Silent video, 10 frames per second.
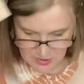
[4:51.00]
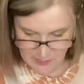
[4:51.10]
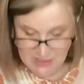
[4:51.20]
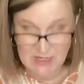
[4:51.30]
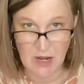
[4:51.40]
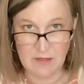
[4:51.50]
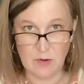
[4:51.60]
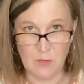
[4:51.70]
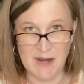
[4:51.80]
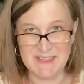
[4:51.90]
best kind, the
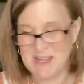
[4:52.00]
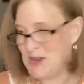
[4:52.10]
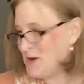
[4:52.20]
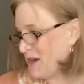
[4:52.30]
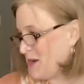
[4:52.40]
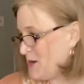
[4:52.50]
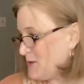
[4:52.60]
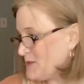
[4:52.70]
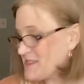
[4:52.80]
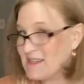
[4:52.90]
ones that you can
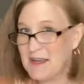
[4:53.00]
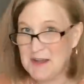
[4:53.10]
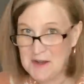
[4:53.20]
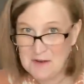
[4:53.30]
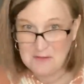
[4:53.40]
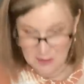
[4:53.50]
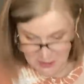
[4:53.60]
use for